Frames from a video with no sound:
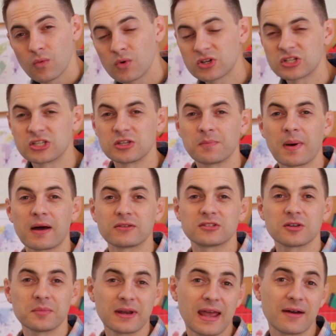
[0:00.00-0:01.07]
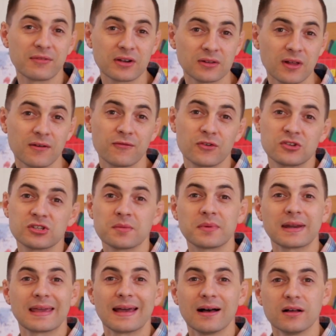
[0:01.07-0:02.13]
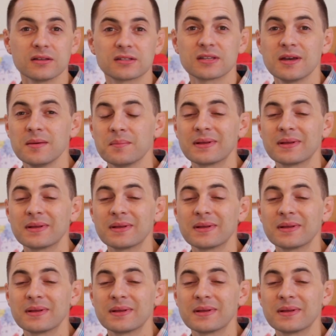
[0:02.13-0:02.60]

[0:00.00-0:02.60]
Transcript: which is about somebody having love for somebody else,